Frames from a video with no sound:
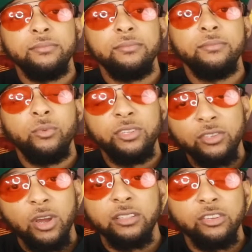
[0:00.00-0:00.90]
we
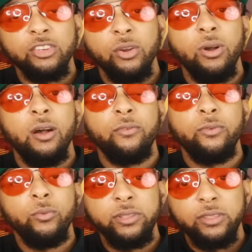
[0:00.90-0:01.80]
start the show off
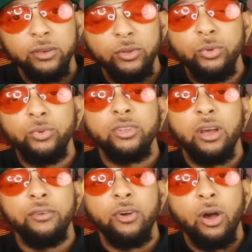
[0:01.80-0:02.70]
with the news
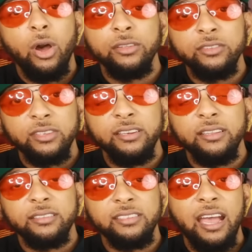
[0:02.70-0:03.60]
of Austin
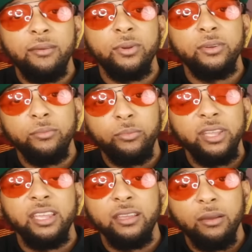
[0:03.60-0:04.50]
Seibert
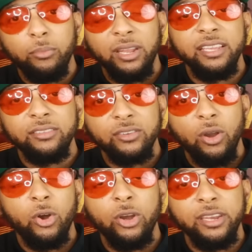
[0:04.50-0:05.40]
being placed
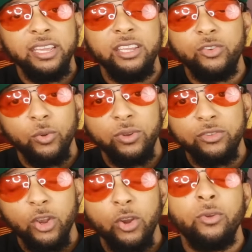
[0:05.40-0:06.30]
on injured
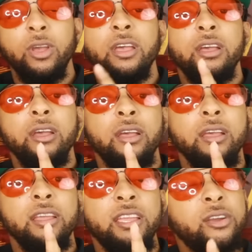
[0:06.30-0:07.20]
reserve.
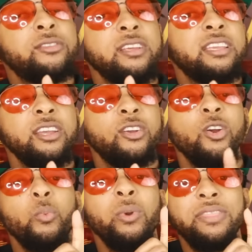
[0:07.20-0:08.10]
Here's the
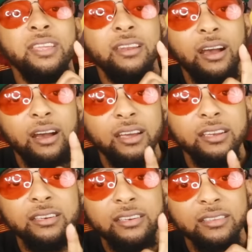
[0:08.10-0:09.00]
kicker, with an
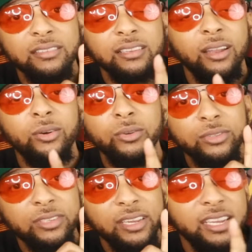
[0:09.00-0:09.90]

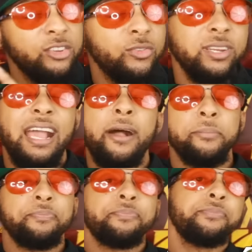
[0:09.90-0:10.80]
undisclosed injury. Now,
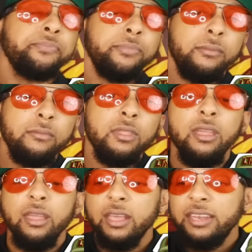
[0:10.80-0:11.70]

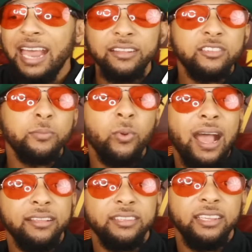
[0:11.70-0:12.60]
not
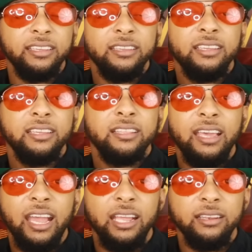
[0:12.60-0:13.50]
surprising
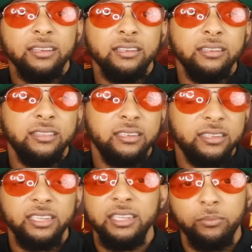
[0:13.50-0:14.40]
that the
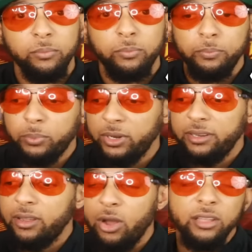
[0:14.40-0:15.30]
team put
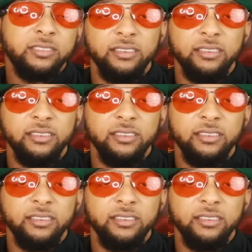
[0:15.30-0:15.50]
Austin